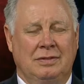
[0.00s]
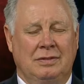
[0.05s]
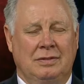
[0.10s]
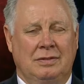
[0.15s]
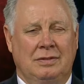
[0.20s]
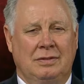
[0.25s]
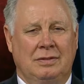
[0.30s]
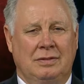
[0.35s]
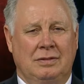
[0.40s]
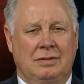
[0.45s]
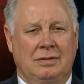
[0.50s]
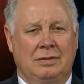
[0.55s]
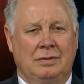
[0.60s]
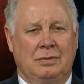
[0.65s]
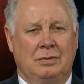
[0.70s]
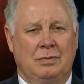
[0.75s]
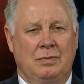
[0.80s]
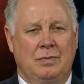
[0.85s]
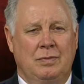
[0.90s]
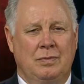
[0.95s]

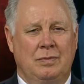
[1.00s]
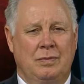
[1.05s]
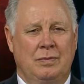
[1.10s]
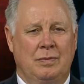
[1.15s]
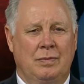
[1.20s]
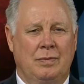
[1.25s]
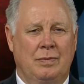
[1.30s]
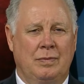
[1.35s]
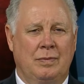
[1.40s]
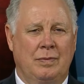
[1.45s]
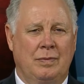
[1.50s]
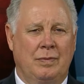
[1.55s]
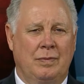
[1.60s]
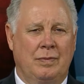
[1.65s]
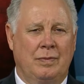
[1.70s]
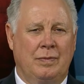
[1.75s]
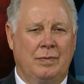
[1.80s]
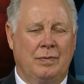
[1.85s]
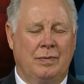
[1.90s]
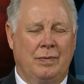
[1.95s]

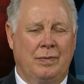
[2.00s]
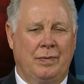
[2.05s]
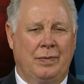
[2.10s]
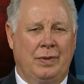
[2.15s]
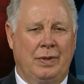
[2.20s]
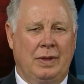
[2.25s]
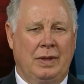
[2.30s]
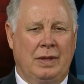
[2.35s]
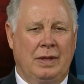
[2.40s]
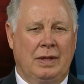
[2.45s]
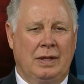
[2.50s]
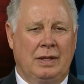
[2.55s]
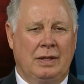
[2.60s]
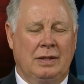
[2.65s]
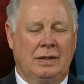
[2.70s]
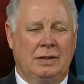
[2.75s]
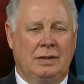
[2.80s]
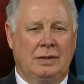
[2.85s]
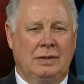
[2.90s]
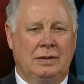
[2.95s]

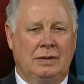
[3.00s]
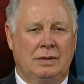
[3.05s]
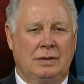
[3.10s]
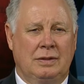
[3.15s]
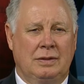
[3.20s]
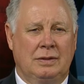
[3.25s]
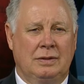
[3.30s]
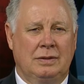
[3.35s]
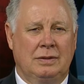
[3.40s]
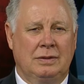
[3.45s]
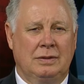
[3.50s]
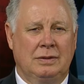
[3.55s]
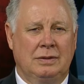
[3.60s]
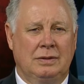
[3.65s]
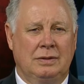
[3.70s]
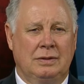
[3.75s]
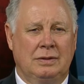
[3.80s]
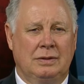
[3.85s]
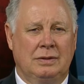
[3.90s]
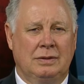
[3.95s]

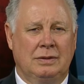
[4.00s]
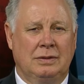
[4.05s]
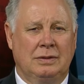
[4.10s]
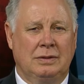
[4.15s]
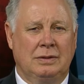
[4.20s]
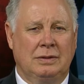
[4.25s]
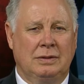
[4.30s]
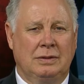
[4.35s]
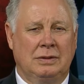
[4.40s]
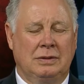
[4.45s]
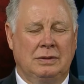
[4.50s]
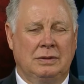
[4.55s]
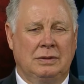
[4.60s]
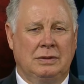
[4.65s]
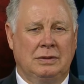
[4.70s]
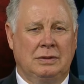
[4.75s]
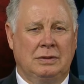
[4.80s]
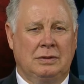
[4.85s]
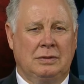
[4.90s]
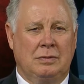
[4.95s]

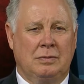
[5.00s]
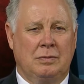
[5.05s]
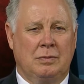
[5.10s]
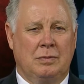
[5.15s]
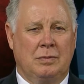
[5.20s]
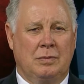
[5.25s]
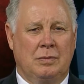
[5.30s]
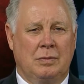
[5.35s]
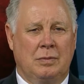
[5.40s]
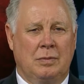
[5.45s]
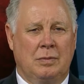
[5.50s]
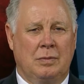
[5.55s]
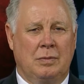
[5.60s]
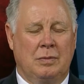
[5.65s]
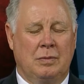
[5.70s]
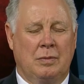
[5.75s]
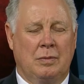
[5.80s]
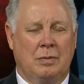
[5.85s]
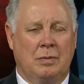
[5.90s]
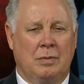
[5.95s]

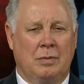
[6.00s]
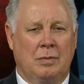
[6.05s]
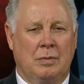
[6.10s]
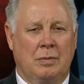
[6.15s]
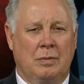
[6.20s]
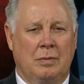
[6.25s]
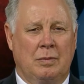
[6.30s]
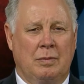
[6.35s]
No words are spoken by the person on screen.